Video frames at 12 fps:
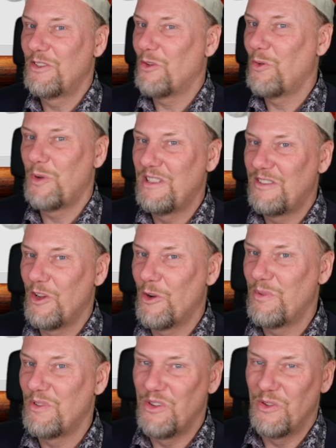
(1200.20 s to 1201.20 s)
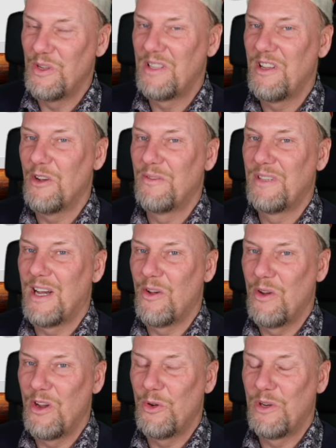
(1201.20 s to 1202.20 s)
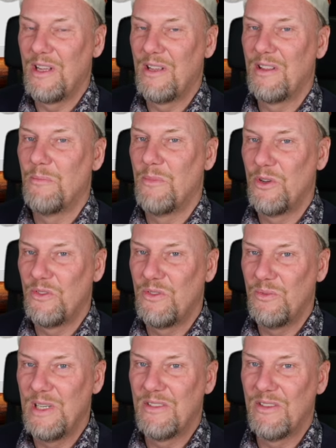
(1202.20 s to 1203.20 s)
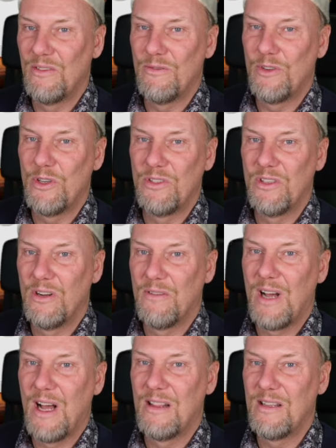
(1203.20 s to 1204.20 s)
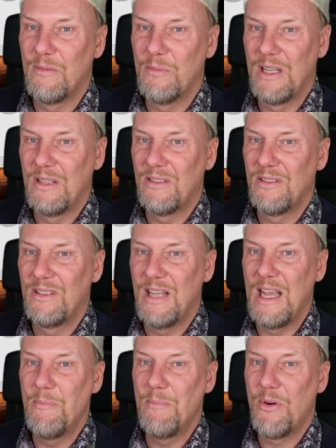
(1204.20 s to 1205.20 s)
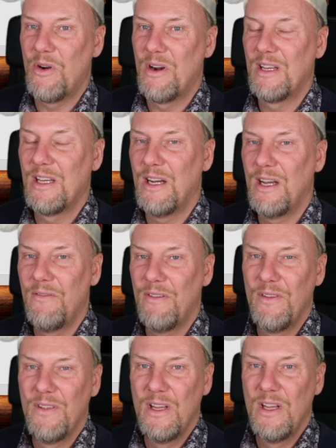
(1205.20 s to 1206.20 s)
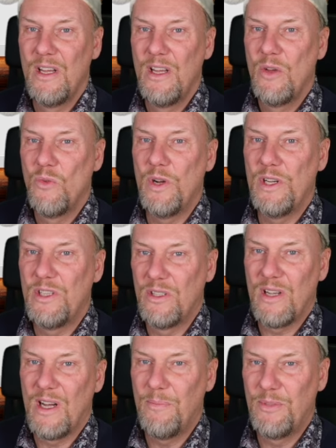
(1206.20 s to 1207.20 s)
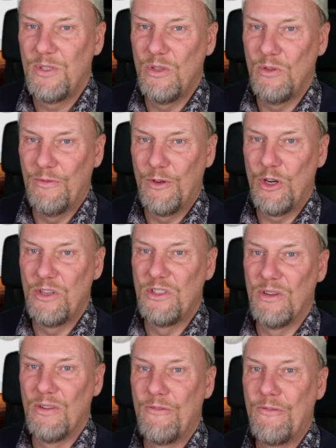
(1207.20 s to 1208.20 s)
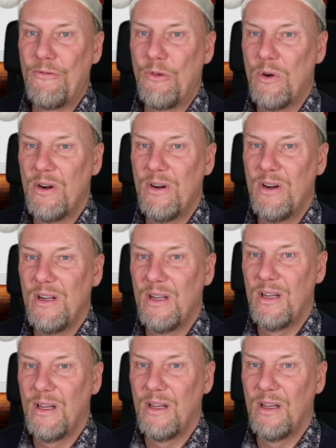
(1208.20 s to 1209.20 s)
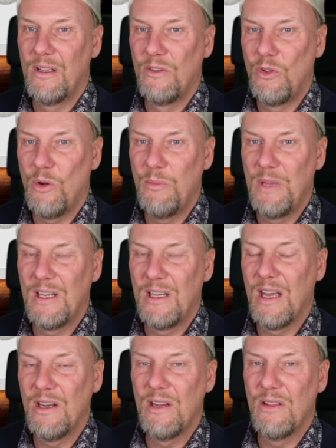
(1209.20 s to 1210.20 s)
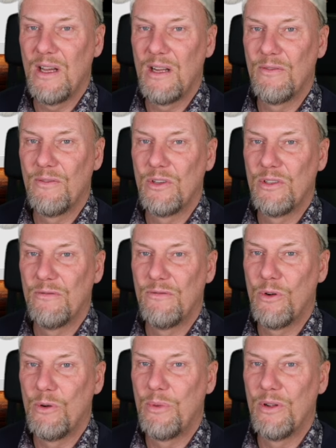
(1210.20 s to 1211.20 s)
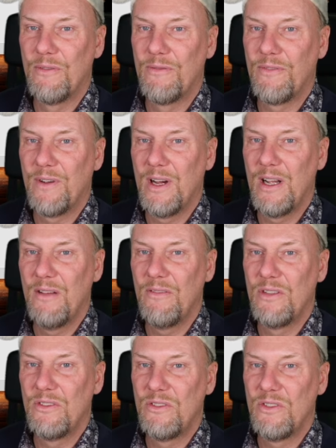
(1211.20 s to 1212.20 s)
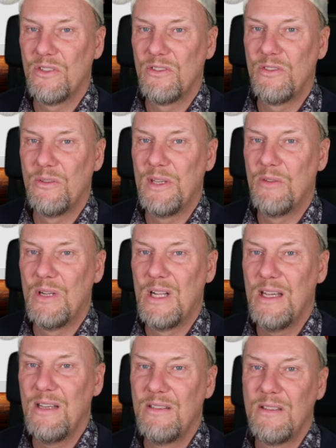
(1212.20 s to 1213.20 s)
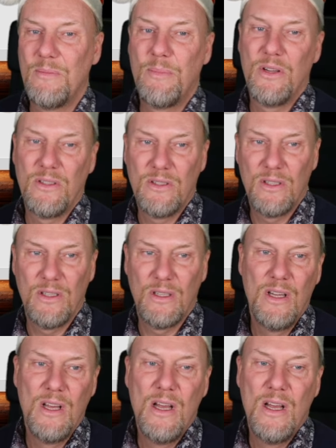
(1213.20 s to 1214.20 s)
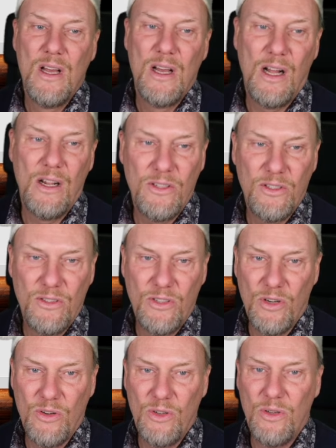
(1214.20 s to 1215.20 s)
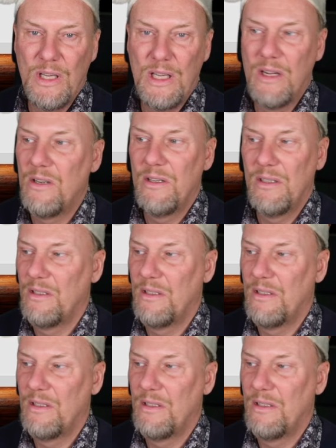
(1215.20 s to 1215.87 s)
is always the opportunity of downloading the most recent version of Ultimate Tape Archive, which is up to version 4. Tom indicated that version 4.5 is just to be released, but I'll just show you here.